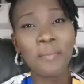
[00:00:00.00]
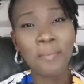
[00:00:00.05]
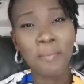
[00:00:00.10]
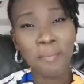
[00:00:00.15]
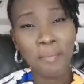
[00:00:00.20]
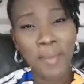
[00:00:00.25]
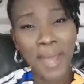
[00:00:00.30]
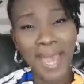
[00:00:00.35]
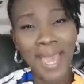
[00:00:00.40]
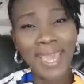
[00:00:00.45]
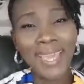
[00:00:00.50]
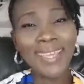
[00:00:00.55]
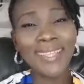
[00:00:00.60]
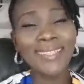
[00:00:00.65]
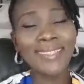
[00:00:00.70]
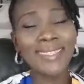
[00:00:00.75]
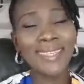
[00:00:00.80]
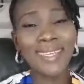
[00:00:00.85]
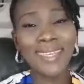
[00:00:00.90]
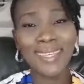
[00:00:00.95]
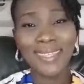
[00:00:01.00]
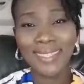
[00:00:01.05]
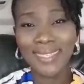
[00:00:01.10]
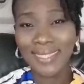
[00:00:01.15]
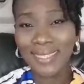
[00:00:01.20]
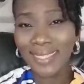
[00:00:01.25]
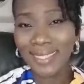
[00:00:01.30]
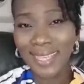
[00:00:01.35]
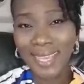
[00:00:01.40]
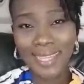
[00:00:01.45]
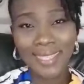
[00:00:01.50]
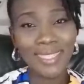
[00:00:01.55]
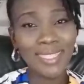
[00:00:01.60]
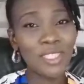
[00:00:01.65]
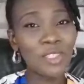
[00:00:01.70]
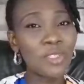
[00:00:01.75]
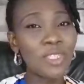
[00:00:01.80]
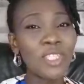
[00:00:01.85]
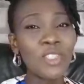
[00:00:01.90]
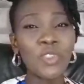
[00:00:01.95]
mindset.
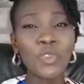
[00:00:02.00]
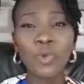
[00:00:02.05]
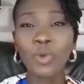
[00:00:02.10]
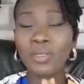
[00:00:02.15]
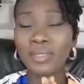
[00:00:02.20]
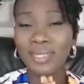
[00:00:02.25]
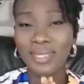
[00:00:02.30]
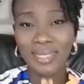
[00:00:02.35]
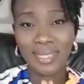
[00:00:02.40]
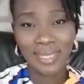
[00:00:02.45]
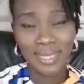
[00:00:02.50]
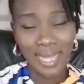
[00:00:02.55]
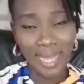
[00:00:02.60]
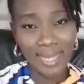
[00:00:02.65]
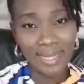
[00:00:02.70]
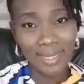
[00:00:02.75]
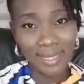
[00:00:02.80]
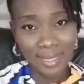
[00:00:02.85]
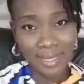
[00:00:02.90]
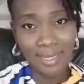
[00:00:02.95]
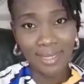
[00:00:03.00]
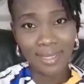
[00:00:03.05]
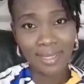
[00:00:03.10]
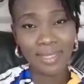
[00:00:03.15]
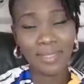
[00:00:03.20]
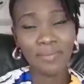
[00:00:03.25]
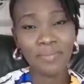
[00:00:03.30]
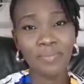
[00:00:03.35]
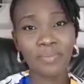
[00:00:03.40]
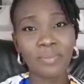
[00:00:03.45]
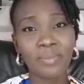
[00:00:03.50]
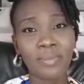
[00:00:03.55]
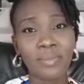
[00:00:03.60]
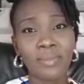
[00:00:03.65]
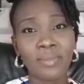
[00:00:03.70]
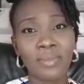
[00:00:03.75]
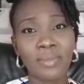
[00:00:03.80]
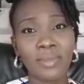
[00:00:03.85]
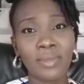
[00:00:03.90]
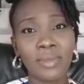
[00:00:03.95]
You need to understand this.
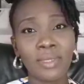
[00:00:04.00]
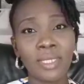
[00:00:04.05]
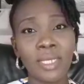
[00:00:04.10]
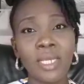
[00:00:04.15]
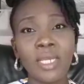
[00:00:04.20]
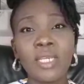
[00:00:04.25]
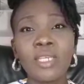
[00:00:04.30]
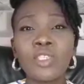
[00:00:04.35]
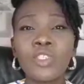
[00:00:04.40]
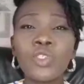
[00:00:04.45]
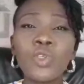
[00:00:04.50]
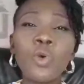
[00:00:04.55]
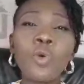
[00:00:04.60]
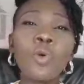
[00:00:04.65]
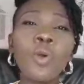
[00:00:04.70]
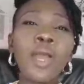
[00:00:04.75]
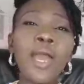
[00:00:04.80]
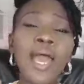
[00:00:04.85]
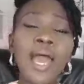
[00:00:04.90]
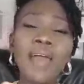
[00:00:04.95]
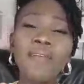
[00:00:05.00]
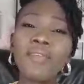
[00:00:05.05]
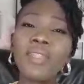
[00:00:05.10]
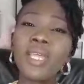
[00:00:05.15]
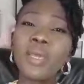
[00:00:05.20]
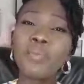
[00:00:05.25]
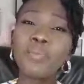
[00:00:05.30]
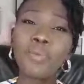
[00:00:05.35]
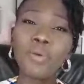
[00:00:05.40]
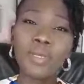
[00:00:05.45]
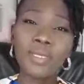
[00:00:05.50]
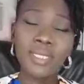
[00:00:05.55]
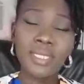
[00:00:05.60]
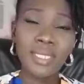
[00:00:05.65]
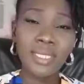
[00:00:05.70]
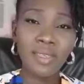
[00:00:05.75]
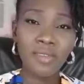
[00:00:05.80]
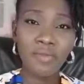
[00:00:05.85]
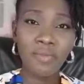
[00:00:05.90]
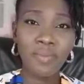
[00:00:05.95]
So having a
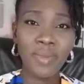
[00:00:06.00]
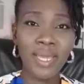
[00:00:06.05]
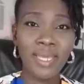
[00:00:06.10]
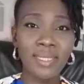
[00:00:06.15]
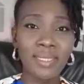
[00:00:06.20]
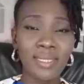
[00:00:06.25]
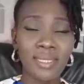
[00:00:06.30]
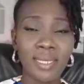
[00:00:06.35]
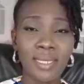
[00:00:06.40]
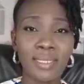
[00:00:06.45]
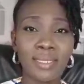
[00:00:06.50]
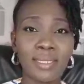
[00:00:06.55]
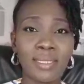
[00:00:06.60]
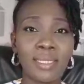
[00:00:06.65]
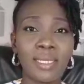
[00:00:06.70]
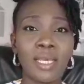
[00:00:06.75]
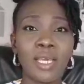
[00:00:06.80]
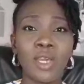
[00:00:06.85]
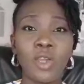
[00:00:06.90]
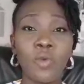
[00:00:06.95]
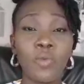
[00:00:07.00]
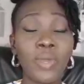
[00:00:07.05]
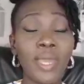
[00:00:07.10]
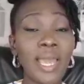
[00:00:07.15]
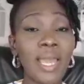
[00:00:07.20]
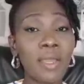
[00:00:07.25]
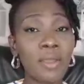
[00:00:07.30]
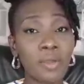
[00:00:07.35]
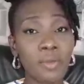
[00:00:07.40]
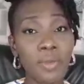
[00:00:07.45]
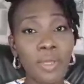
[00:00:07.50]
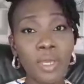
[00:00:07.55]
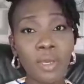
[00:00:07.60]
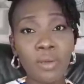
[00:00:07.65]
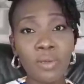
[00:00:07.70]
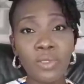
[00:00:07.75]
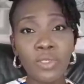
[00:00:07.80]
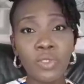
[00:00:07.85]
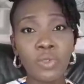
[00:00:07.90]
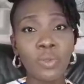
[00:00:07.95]
positive mindset, we agree
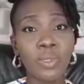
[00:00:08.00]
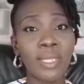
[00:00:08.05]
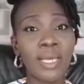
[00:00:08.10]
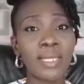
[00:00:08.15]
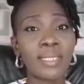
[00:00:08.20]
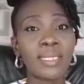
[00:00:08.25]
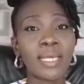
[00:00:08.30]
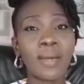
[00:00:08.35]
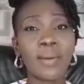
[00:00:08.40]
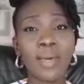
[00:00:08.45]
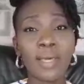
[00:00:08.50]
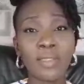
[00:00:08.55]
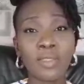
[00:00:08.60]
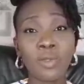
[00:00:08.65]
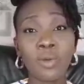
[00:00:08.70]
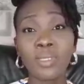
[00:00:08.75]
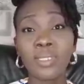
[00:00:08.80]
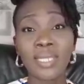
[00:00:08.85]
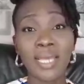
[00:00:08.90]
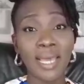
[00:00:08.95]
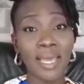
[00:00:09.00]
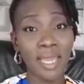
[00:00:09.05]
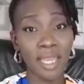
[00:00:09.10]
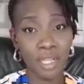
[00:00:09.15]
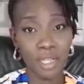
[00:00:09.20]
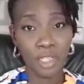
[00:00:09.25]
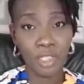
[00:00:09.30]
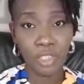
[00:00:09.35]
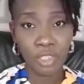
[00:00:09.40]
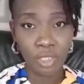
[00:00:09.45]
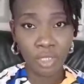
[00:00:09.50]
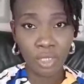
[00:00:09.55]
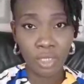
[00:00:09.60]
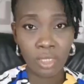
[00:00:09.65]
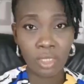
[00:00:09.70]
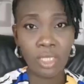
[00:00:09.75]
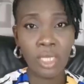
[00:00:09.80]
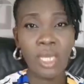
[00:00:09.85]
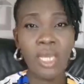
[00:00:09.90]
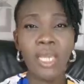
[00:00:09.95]
also that our thoughts are
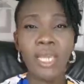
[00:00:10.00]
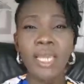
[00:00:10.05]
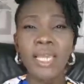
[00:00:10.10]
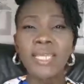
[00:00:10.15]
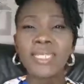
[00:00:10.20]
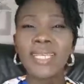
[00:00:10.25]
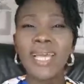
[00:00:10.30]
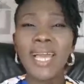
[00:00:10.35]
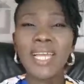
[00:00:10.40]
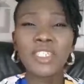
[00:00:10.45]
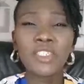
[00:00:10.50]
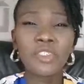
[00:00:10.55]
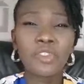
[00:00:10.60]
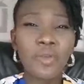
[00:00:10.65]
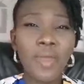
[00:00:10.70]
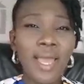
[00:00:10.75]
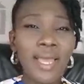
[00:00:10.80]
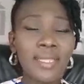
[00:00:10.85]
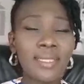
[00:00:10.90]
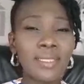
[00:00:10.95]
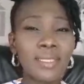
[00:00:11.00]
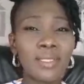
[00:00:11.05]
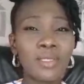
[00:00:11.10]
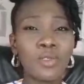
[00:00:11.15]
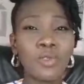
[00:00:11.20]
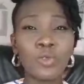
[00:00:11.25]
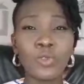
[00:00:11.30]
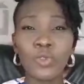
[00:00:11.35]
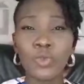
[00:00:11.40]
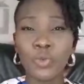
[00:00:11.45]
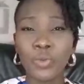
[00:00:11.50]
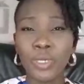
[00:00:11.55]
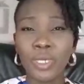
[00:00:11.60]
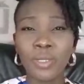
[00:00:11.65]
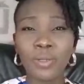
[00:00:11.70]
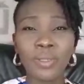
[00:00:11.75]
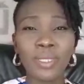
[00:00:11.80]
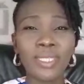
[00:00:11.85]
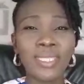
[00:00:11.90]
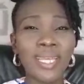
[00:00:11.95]
energies. It attracts
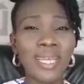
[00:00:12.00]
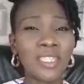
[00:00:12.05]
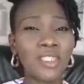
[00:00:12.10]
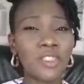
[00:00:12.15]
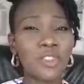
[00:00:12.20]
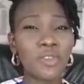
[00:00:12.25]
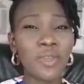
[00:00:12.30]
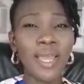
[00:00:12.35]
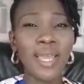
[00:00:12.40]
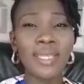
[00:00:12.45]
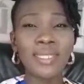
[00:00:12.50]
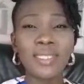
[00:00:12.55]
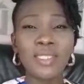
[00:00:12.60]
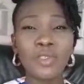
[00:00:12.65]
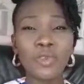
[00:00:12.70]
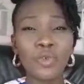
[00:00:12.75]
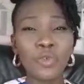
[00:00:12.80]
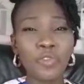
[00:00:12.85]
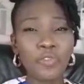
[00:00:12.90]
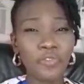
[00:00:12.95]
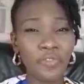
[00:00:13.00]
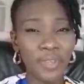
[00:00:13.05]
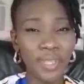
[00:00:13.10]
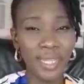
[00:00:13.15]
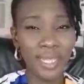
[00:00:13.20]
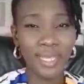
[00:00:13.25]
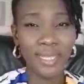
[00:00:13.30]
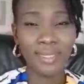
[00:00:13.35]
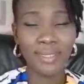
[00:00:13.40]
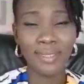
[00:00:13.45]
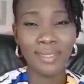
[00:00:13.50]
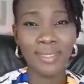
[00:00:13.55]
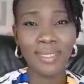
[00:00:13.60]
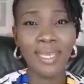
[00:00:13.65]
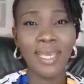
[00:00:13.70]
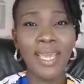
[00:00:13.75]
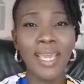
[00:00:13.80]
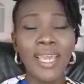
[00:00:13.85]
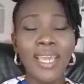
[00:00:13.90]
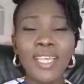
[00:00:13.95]
goodwill. It attracts good
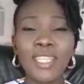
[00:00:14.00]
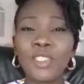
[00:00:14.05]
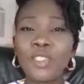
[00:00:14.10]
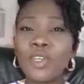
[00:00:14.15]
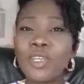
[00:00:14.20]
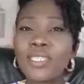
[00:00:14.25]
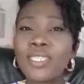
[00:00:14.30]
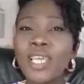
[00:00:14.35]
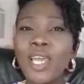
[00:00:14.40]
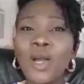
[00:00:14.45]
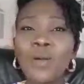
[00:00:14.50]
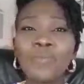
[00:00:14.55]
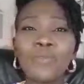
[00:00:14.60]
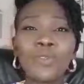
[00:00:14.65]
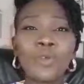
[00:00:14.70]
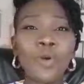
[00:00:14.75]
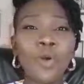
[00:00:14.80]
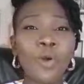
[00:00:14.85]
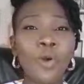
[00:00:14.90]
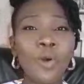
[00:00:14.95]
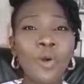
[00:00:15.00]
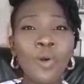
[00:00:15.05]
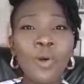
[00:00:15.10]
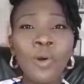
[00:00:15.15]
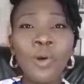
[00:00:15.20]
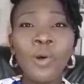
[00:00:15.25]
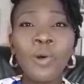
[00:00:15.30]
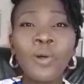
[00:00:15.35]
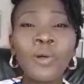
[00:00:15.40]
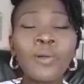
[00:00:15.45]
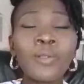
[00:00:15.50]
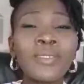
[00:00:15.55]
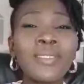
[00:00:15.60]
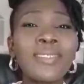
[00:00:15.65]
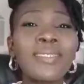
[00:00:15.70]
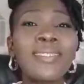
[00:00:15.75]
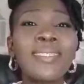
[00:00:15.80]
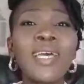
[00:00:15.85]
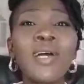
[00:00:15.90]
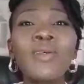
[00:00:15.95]
feelings. It just helps all
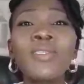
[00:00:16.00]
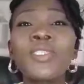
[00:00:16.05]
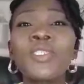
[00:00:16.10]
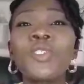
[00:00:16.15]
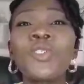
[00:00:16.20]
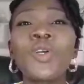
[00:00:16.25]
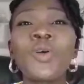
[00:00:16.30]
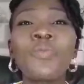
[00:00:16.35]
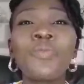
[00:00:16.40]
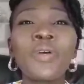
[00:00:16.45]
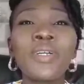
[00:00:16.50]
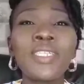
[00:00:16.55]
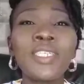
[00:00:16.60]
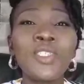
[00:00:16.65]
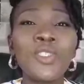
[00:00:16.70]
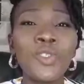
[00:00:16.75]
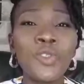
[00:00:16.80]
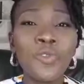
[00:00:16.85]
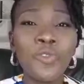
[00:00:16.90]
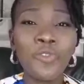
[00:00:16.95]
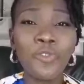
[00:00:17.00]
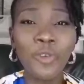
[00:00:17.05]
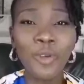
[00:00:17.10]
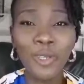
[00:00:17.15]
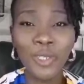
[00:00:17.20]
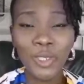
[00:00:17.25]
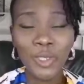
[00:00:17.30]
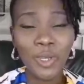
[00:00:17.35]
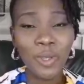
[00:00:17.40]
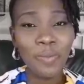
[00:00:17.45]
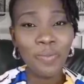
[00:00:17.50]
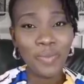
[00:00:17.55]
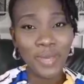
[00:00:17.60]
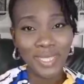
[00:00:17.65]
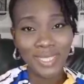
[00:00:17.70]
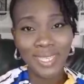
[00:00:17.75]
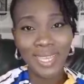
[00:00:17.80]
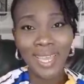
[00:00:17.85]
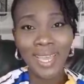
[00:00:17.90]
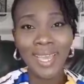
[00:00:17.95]
the cells in your body to function
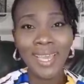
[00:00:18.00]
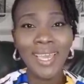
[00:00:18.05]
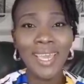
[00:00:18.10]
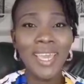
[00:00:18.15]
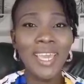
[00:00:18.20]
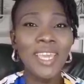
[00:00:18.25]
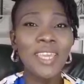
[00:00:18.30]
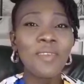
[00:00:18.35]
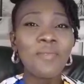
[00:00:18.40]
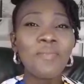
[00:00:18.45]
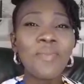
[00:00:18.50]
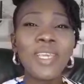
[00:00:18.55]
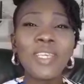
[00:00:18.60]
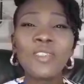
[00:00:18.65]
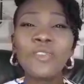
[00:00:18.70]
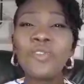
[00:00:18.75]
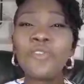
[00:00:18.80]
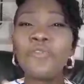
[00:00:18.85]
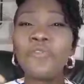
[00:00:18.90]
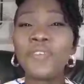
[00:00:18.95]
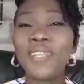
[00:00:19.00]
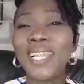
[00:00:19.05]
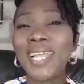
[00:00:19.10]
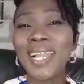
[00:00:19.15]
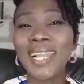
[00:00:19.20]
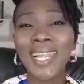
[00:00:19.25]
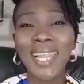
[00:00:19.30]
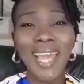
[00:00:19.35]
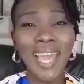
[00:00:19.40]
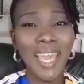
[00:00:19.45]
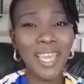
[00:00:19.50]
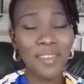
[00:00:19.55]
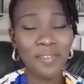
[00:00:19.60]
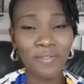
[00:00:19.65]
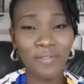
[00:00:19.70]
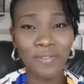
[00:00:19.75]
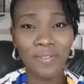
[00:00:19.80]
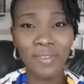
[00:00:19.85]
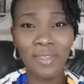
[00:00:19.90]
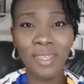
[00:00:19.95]
better. It makes you feel
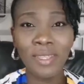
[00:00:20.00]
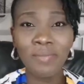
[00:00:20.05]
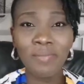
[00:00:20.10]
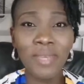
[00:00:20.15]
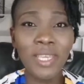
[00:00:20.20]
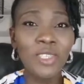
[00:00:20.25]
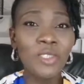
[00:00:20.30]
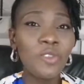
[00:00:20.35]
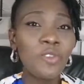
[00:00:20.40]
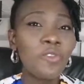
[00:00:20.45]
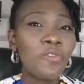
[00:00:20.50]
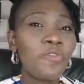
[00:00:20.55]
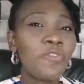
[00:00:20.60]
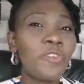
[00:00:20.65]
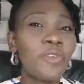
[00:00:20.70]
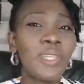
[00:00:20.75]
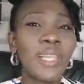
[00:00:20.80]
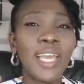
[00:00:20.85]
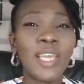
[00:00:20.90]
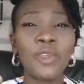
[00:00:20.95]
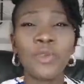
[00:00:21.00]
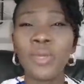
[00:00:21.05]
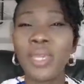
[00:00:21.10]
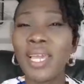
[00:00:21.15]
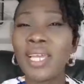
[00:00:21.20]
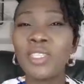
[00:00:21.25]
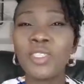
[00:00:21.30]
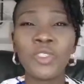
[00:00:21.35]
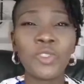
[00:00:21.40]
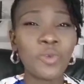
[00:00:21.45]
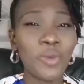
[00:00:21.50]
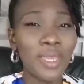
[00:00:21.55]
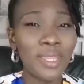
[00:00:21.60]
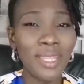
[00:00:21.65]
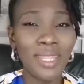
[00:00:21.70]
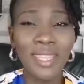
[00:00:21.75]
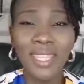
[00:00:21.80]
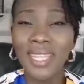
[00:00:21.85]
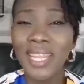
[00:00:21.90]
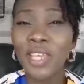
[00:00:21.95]
alive. It makes you feel like you can do
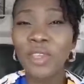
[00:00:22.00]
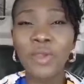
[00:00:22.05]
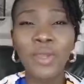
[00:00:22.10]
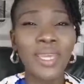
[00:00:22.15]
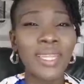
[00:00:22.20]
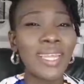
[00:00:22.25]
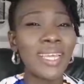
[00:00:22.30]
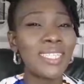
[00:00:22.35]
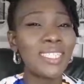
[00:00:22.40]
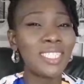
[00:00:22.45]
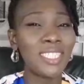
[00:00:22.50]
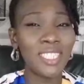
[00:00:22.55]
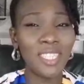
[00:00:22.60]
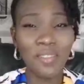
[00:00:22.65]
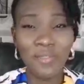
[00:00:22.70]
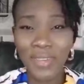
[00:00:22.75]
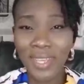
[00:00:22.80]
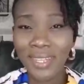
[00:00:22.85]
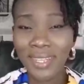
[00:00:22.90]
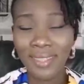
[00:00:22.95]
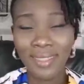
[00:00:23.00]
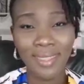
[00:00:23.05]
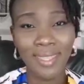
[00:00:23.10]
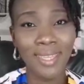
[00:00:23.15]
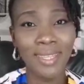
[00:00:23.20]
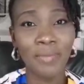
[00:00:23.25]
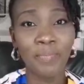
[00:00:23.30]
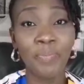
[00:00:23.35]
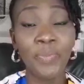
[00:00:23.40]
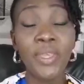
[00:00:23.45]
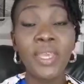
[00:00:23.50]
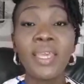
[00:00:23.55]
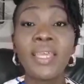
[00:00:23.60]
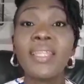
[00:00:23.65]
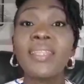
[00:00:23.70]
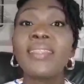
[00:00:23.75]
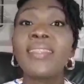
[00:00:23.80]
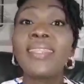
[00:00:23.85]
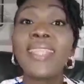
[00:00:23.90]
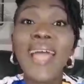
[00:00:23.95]
anything, like you can achieve anything.
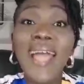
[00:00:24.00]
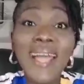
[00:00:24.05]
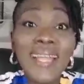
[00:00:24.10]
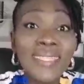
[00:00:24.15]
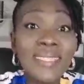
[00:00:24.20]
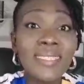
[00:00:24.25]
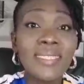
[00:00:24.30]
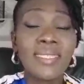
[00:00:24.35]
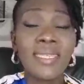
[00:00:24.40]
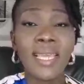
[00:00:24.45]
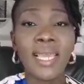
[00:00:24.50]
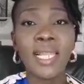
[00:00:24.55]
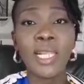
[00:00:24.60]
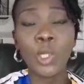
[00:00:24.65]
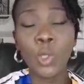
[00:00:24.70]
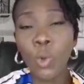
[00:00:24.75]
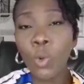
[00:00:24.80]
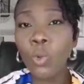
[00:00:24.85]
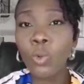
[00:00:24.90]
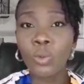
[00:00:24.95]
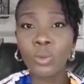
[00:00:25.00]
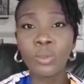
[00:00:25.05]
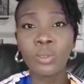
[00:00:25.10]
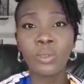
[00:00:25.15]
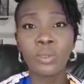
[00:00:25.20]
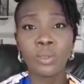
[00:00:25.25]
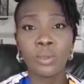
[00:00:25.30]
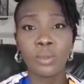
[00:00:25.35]
That alone